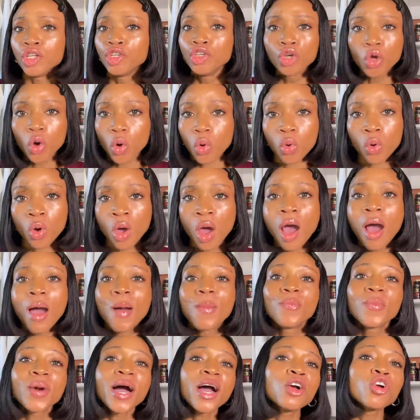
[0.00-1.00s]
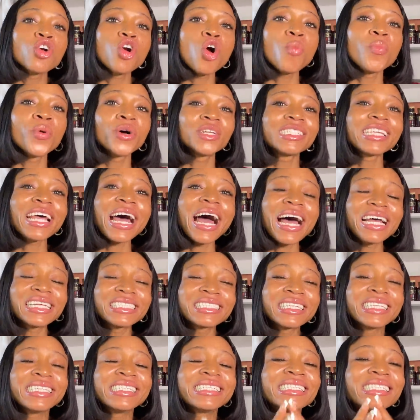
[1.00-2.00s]
No, mango butter
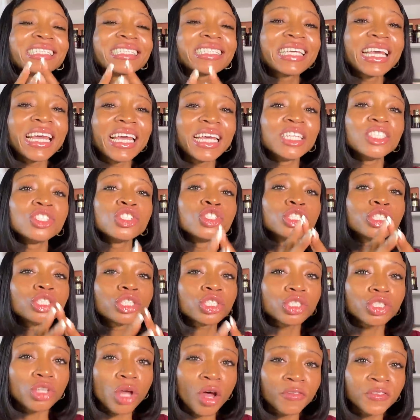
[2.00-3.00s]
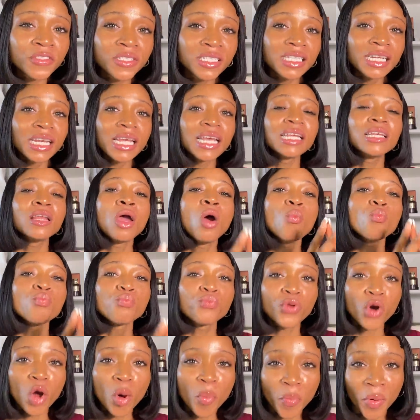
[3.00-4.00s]
has skin softening
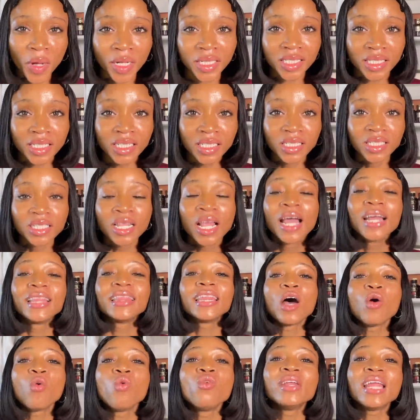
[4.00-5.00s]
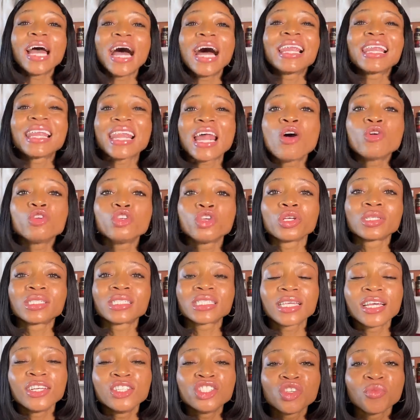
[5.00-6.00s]
properties that would allow your
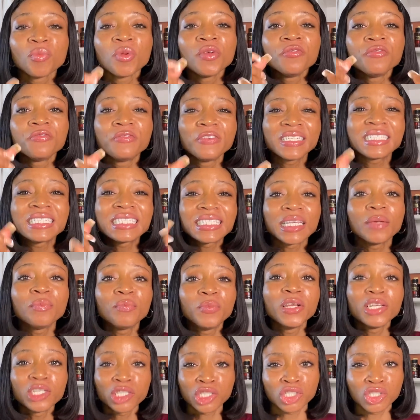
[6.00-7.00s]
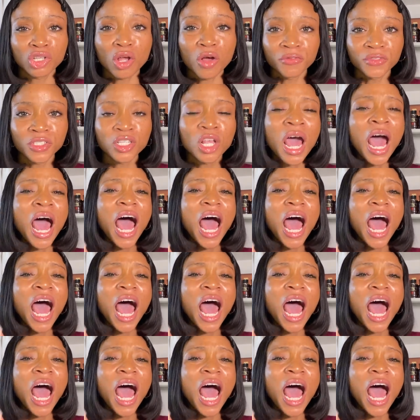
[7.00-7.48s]
skin to be visibly soft.